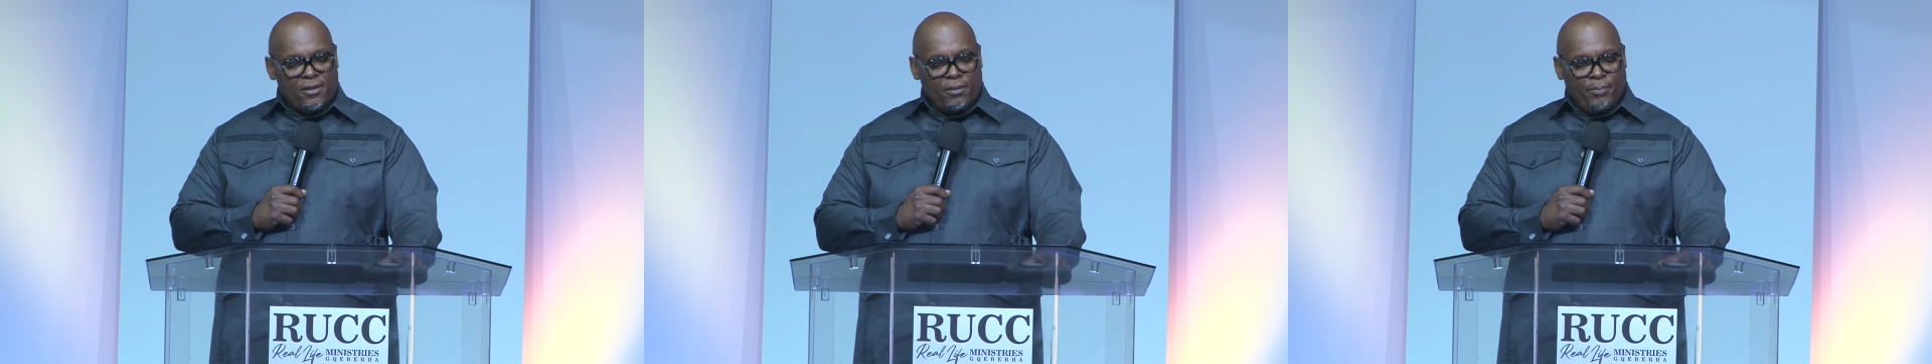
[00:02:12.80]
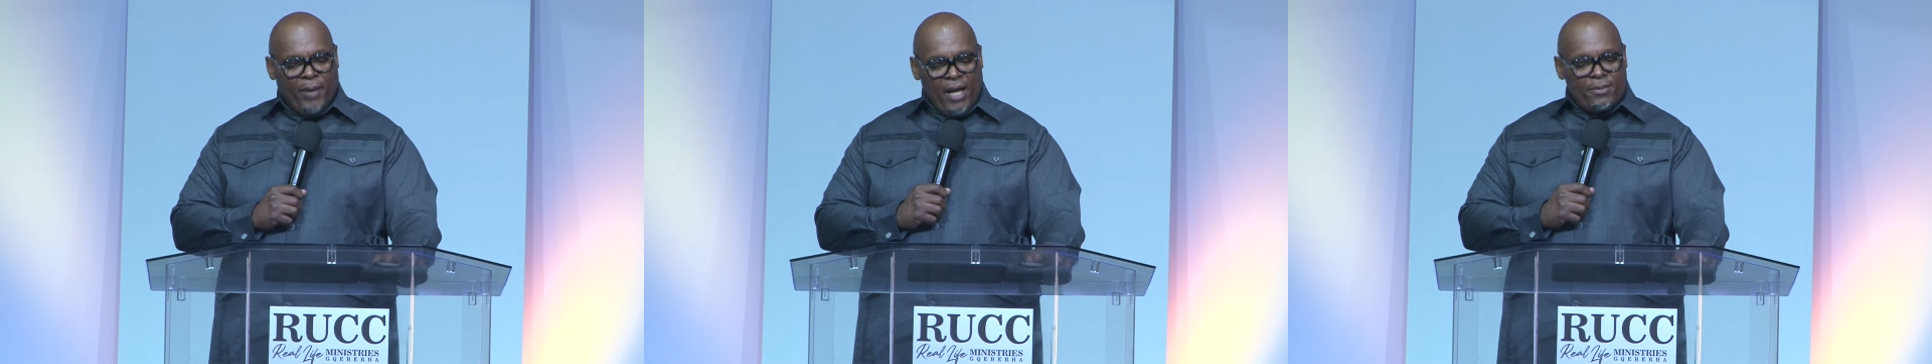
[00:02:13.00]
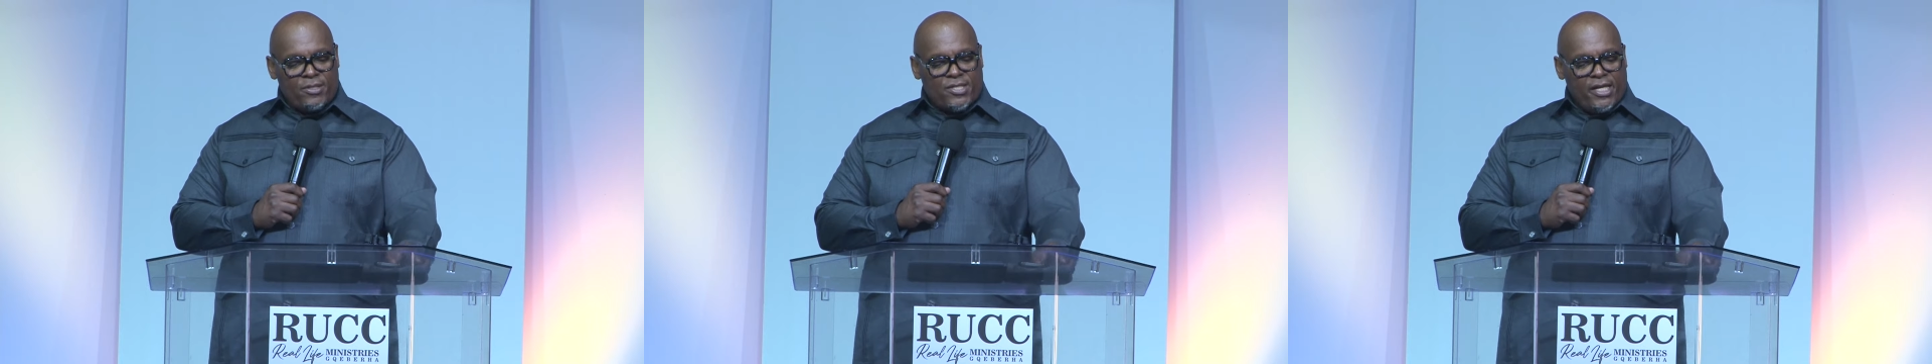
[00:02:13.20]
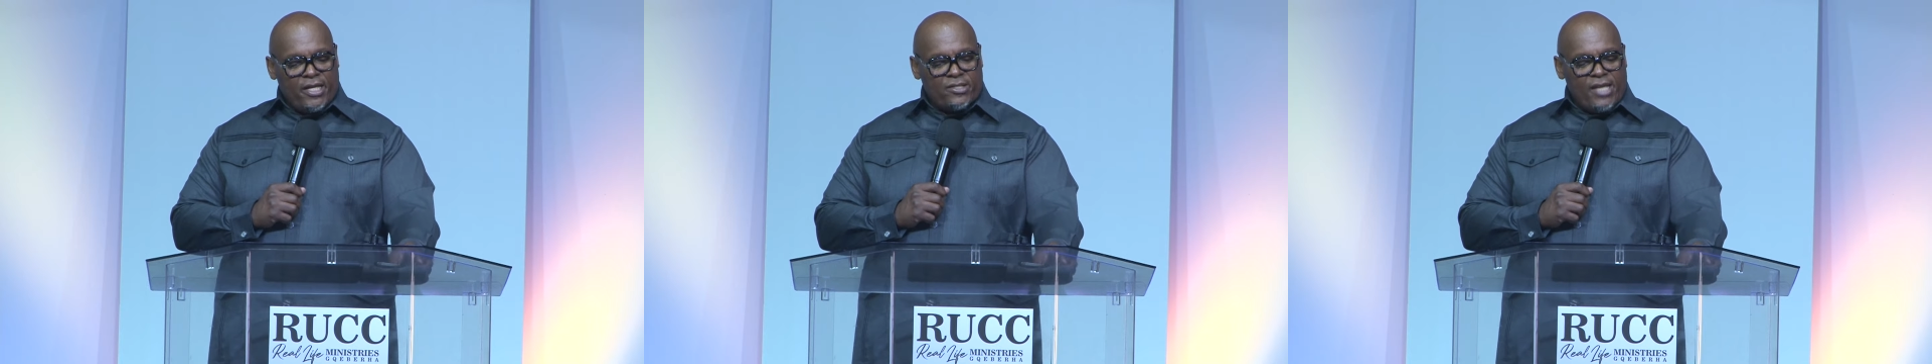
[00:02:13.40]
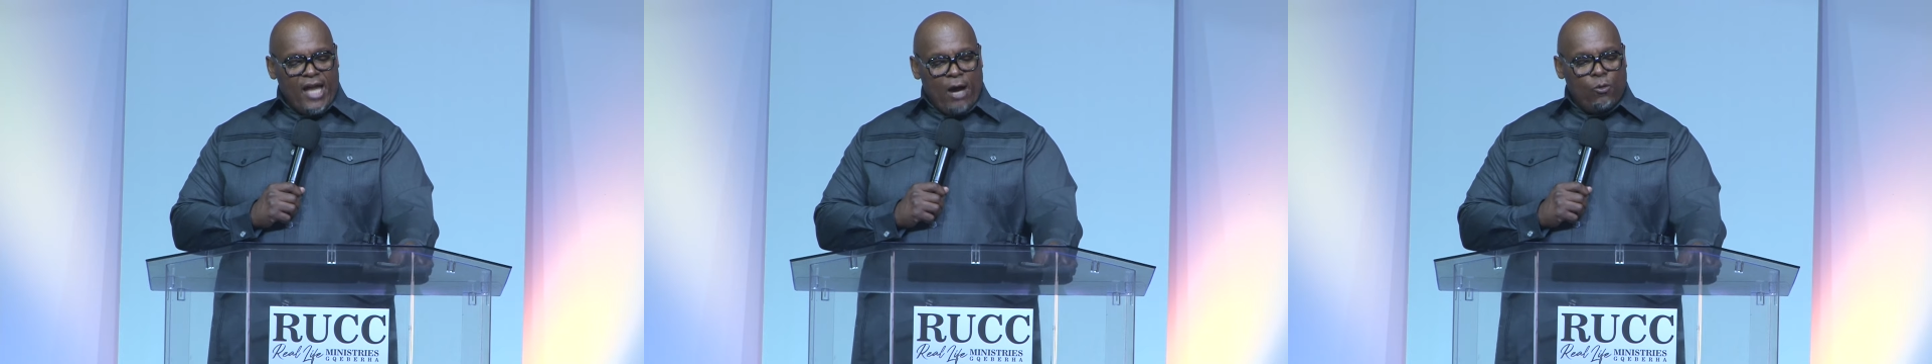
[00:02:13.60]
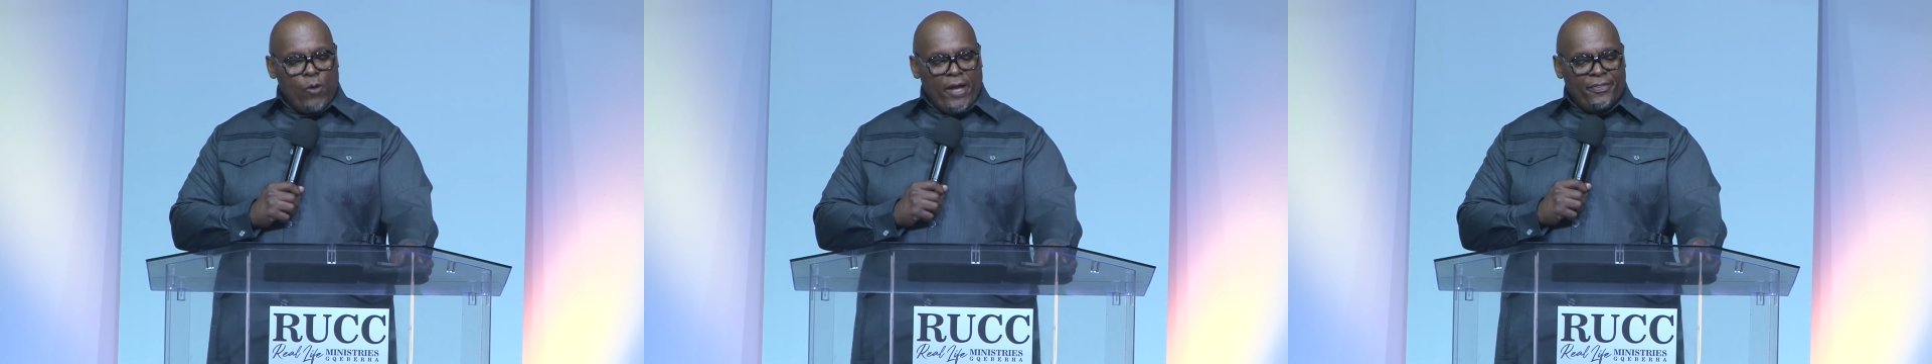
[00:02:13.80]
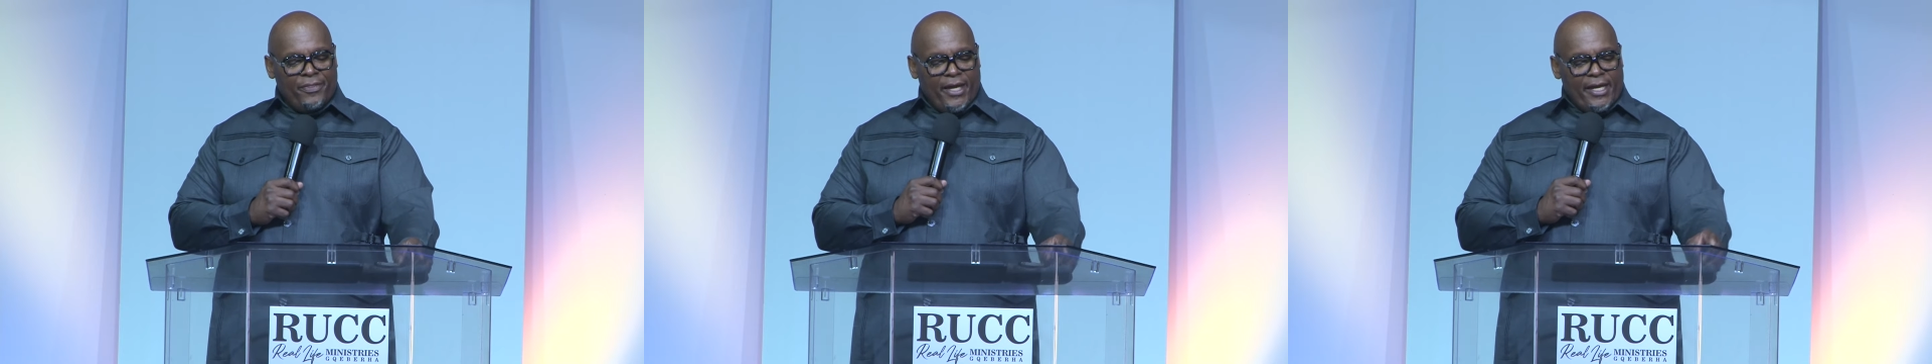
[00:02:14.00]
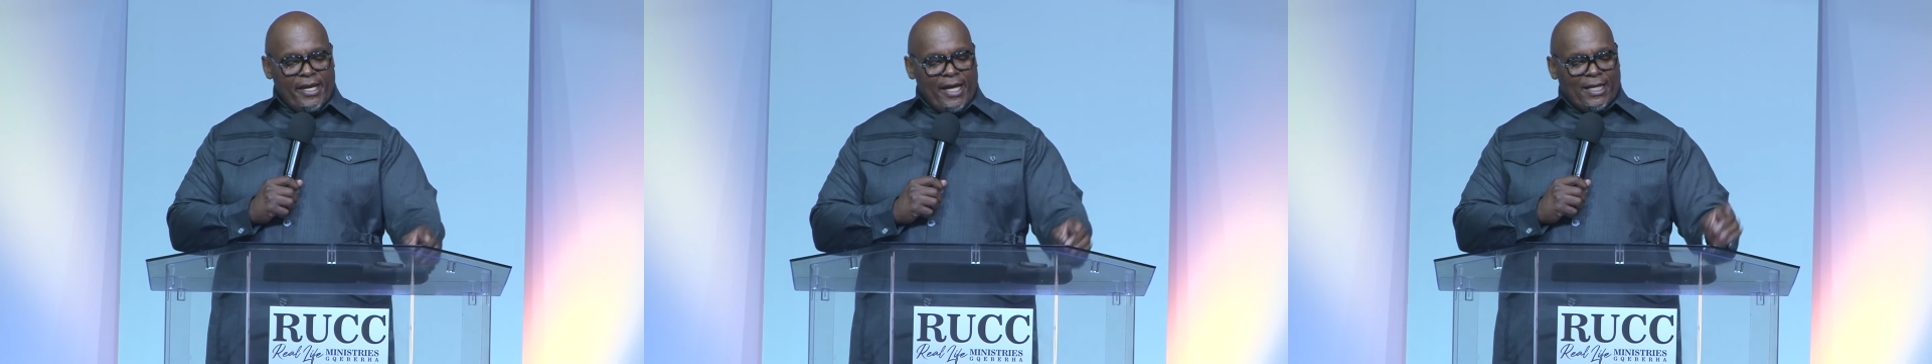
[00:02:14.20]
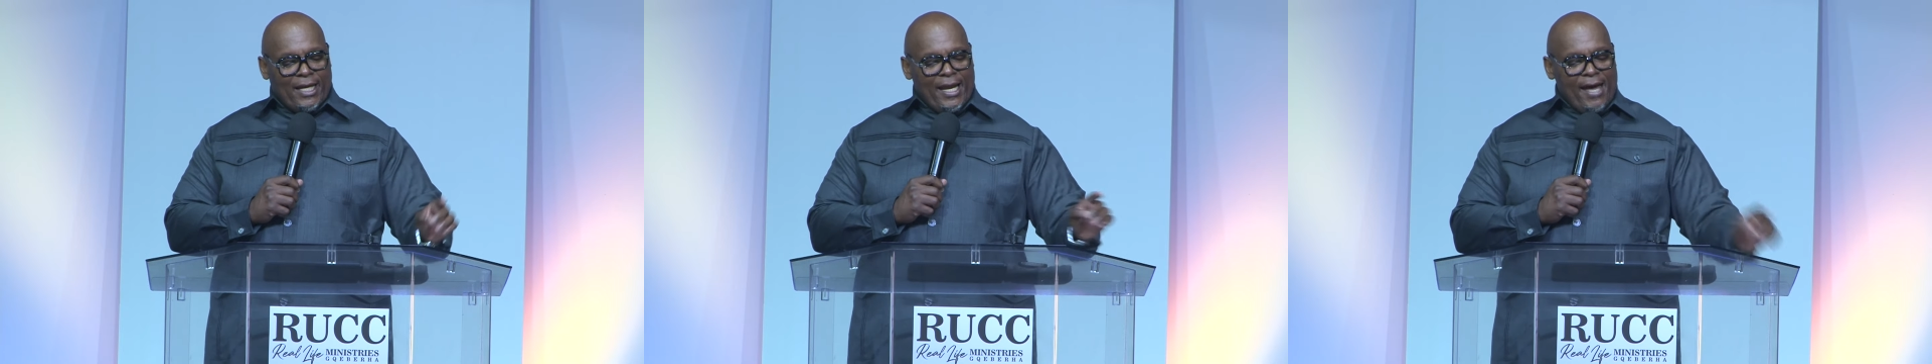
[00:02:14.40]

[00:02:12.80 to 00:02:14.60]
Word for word: The Bible says, Now when they had